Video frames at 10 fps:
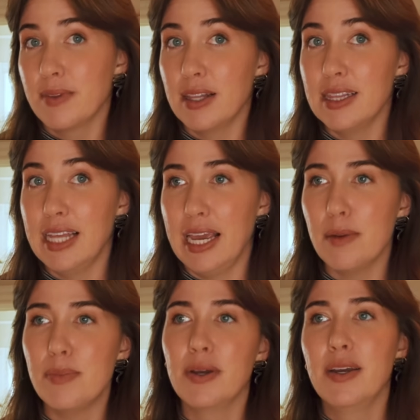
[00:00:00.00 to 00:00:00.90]

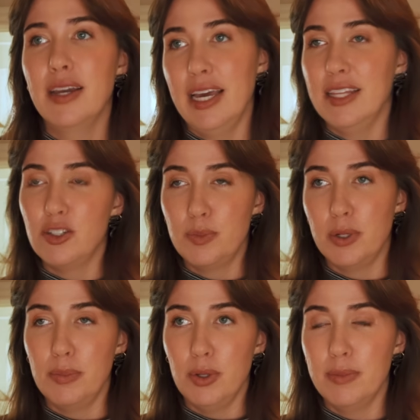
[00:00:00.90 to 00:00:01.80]
lamp and then just put a
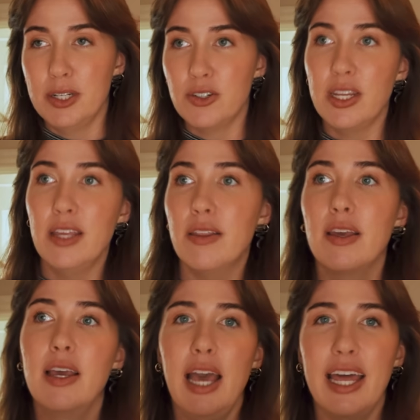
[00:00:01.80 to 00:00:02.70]
bulb underneath.
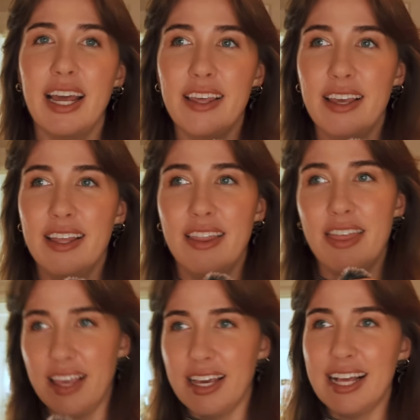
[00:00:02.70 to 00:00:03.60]
And I
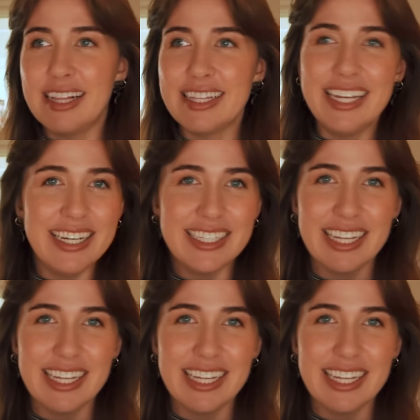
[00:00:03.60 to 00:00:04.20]
think I gleaned